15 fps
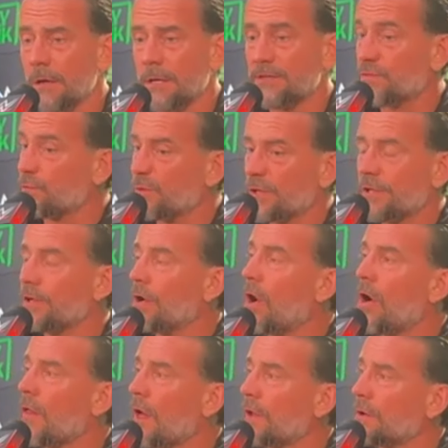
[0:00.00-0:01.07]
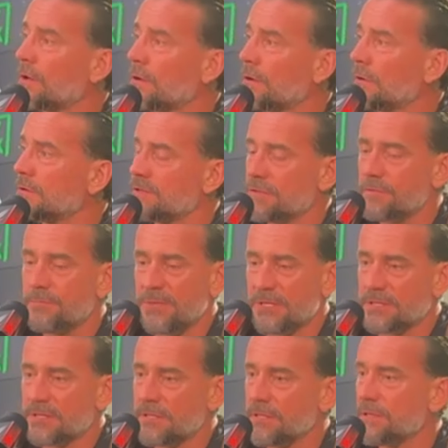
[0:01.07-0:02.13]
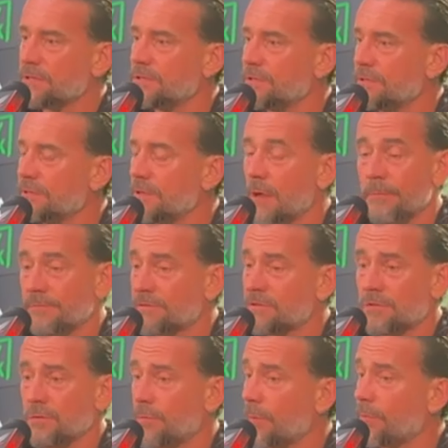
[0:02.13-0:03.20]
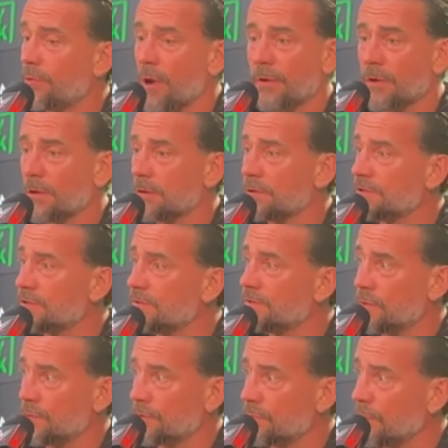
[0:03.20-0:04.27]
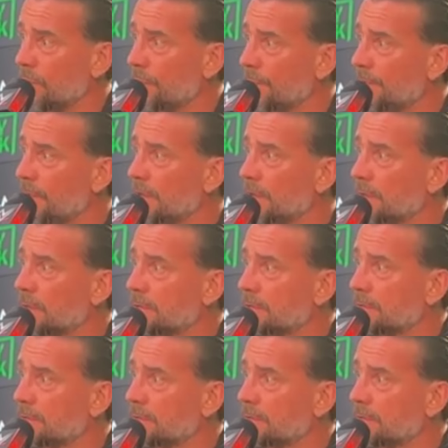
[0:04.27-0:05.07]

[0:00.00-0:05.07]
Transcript: It's really all on her. She's busy. I'm super proud of her. She's doing her own thing.